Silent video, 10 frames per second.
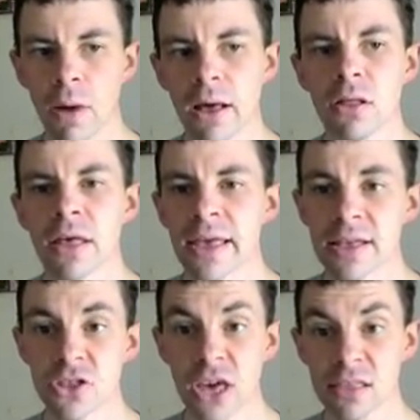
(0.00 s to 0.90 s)
Well,
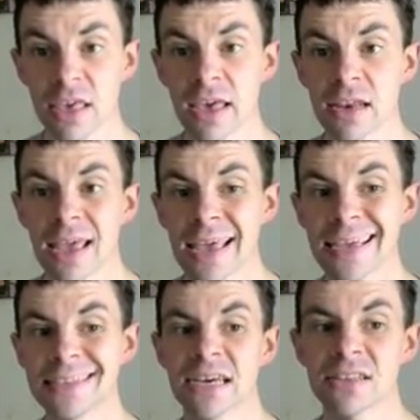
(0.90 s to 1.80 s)
in Jet's kit,
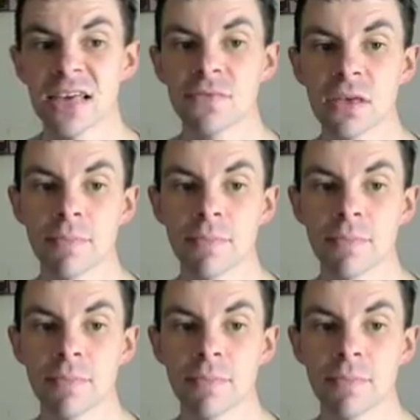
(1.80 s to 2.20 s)
he does have the